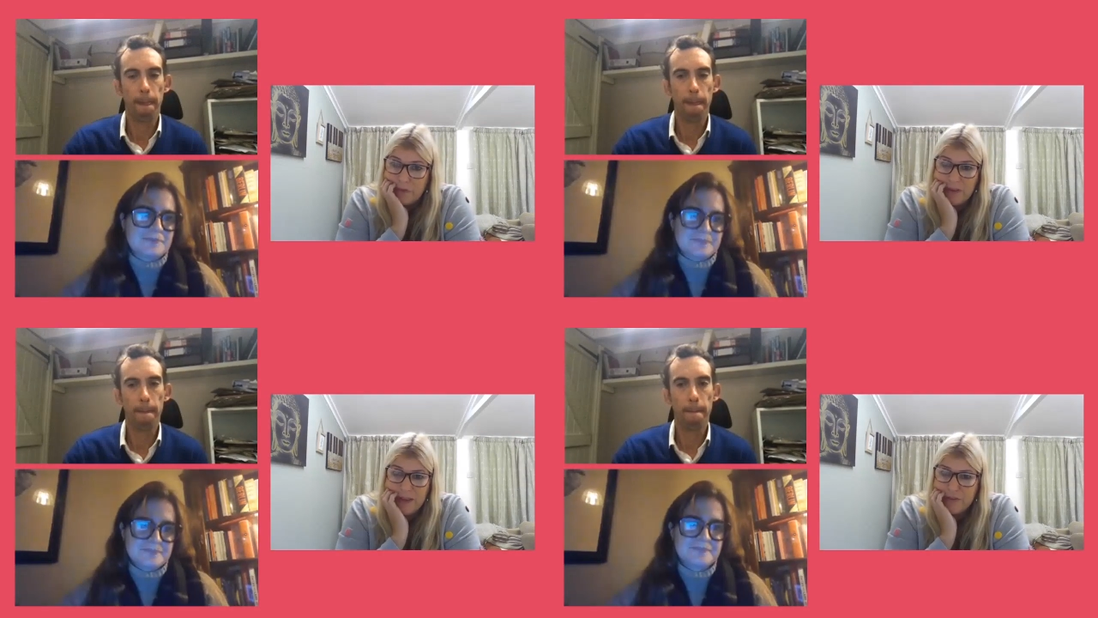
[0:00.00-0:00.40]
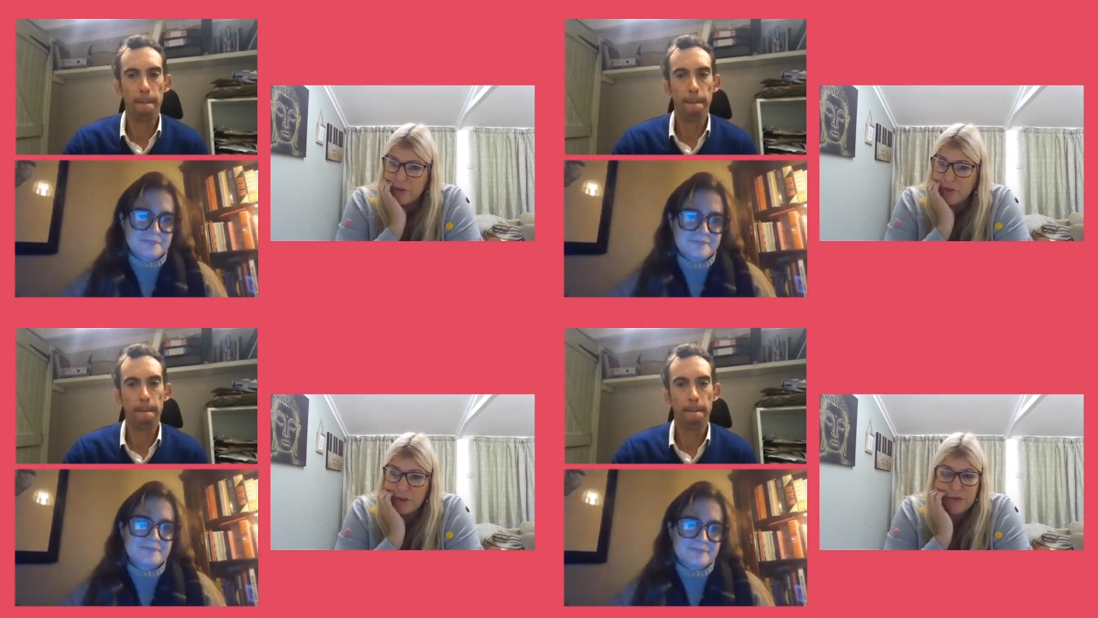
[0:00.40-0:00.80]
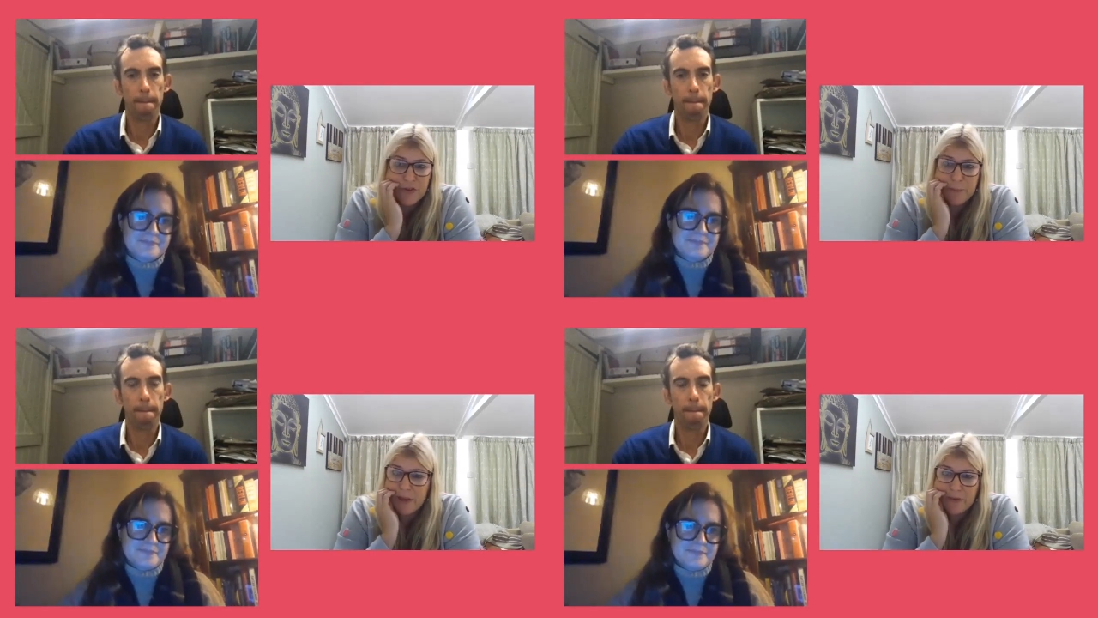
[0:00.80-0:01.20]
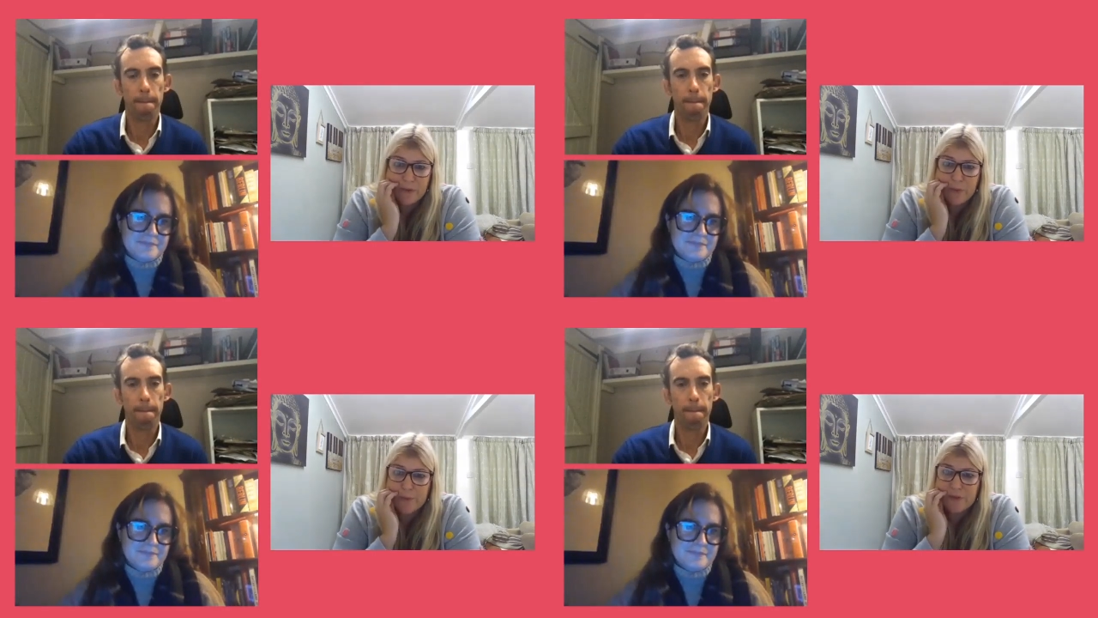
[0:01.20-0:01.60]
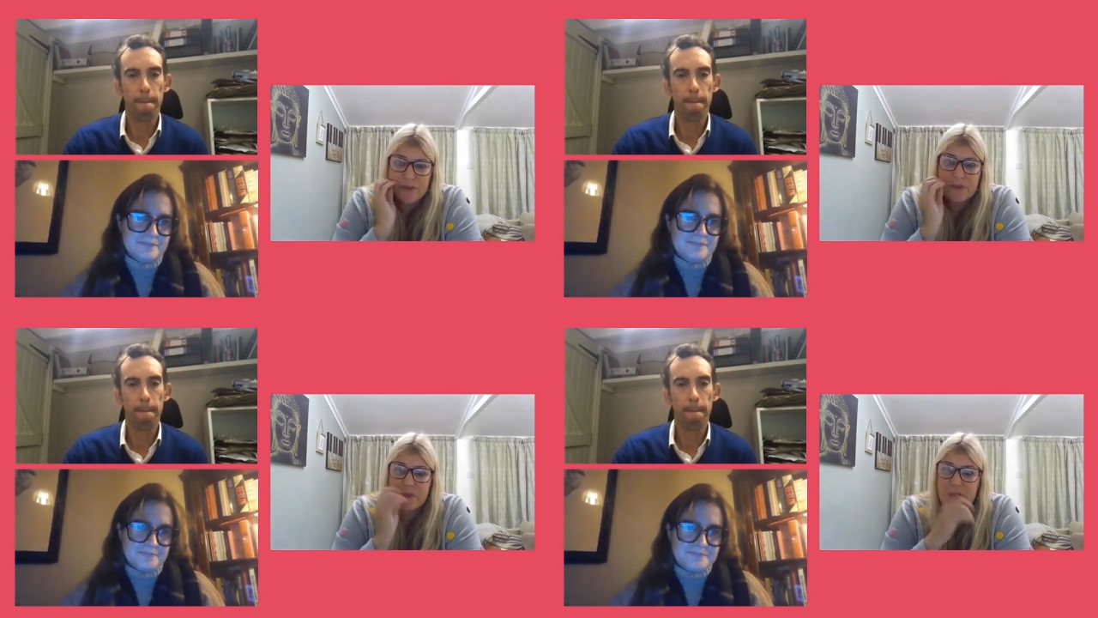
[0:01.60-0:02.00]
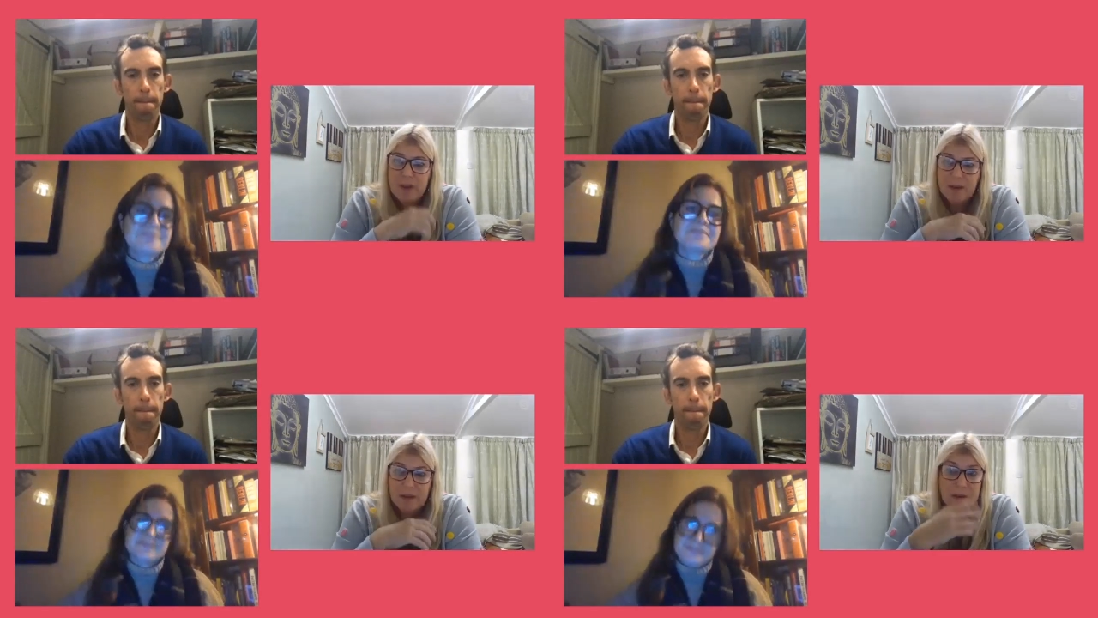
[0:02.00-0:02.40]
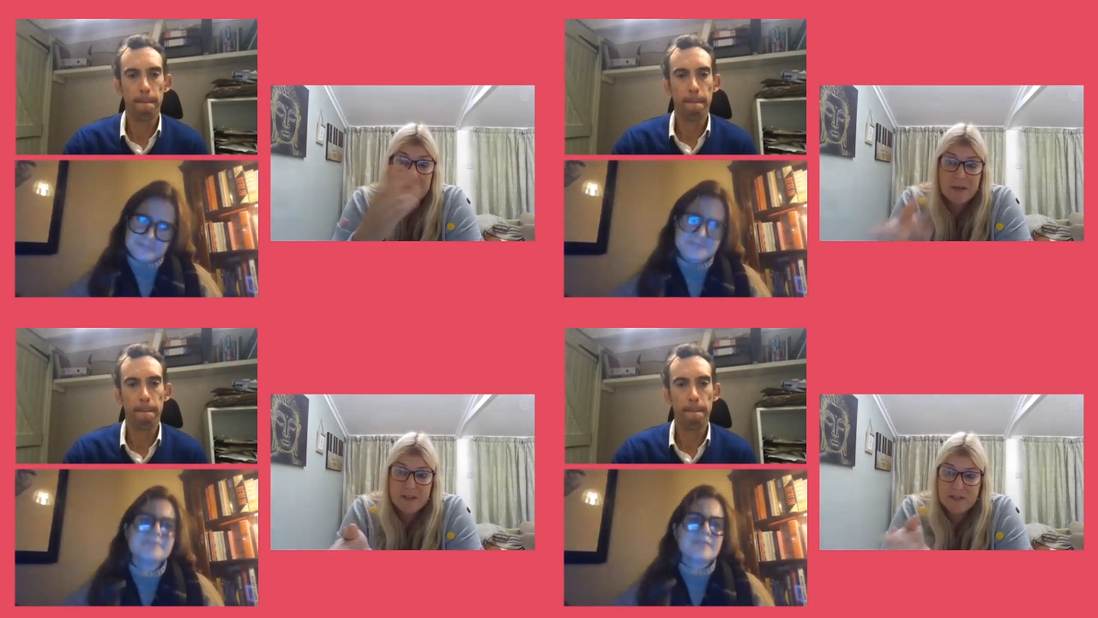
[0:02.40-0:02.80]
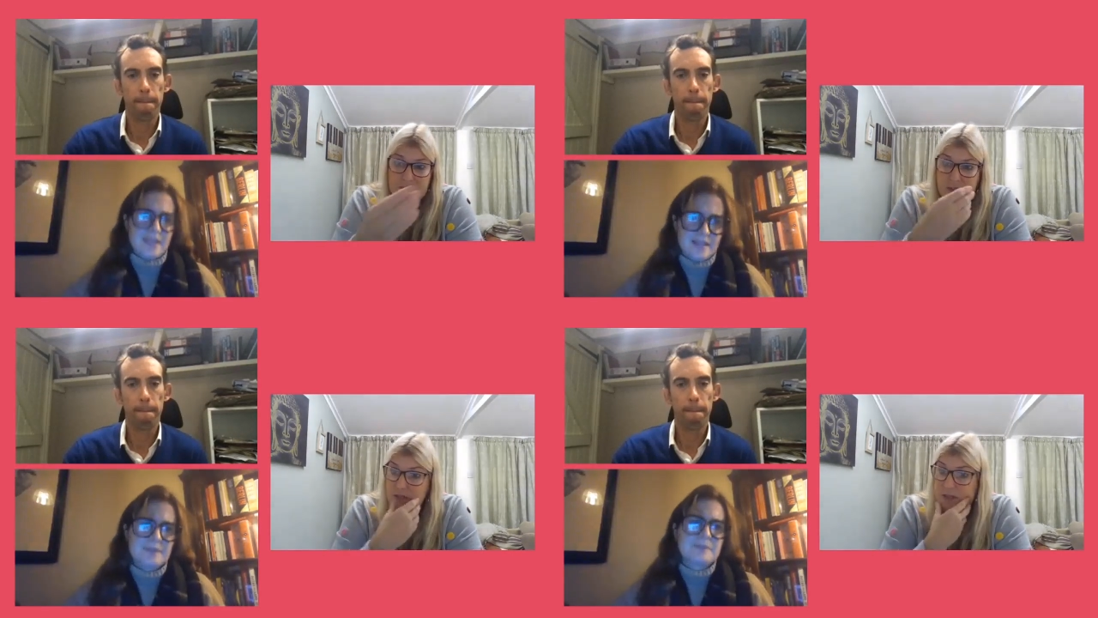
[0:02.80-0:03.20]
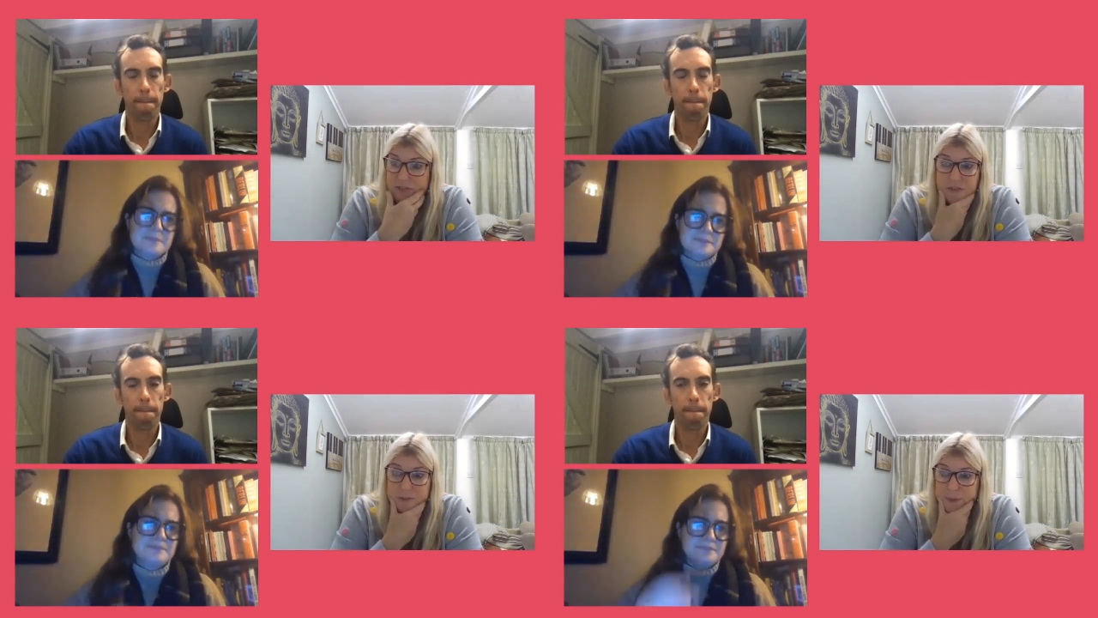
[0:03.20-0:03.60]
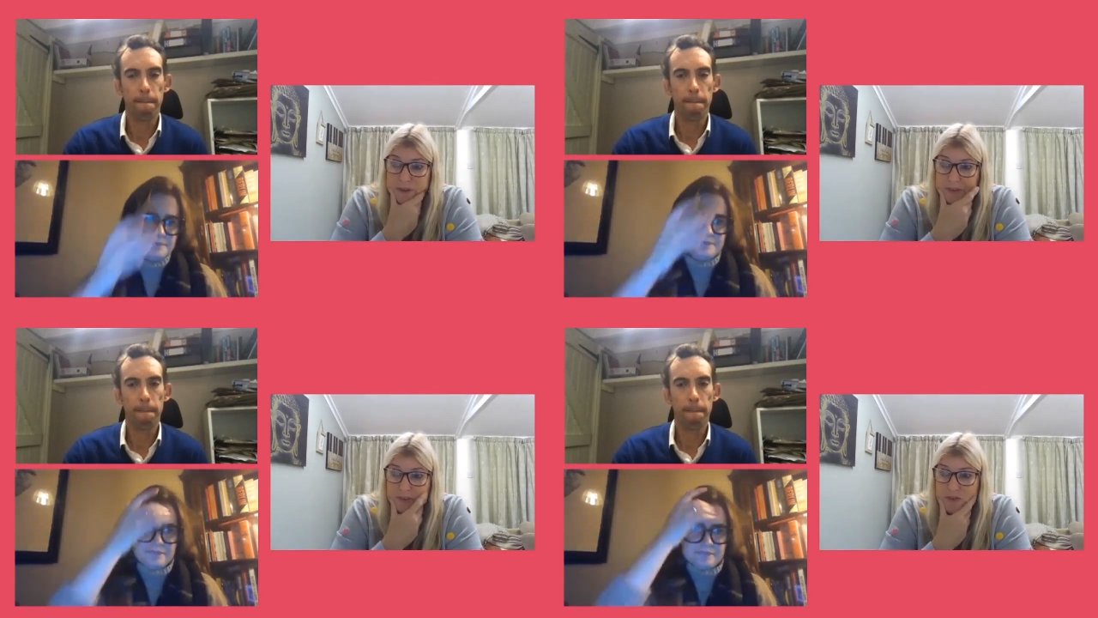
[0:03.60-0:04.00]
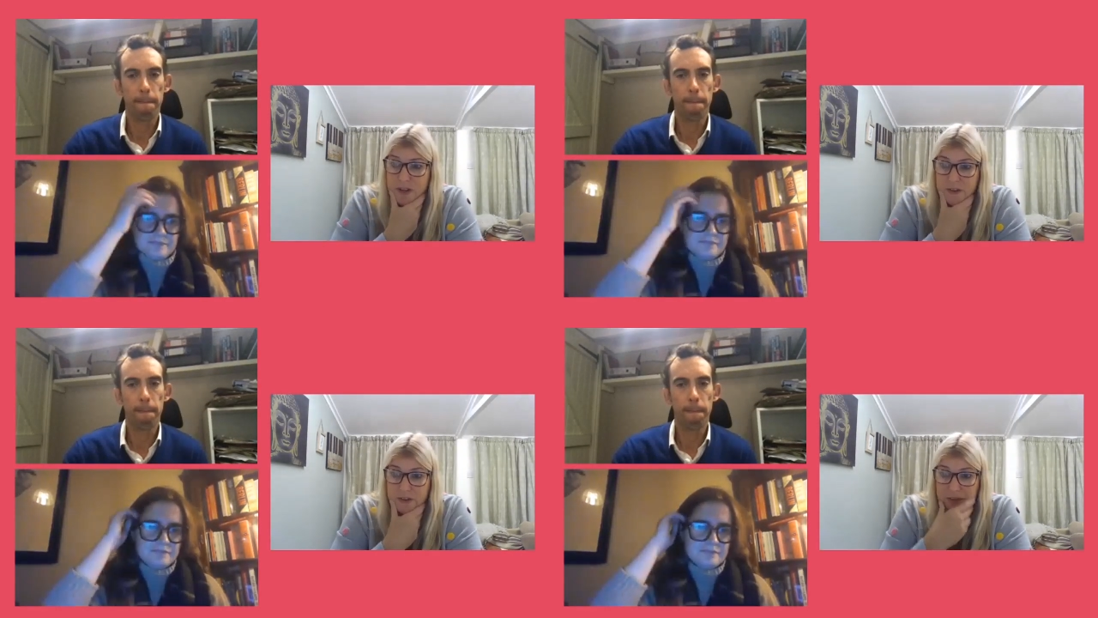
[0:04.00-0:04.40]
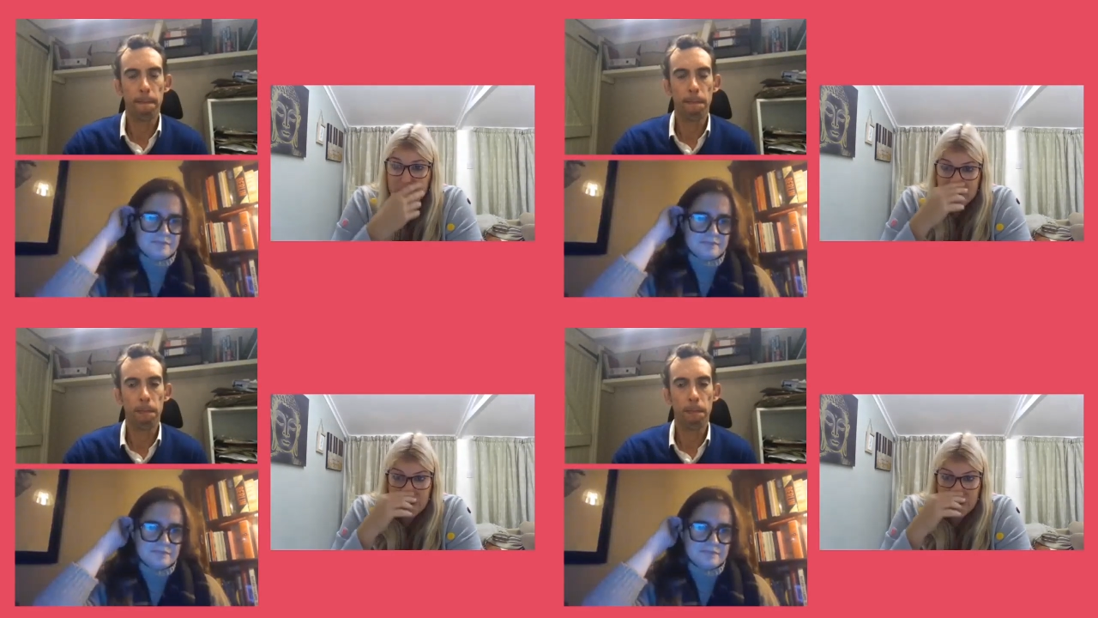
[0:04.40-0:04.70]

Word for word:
Speaker 1: because it has a huge impact on women, doesn't it? And I know Lisa's just sent in a message now saying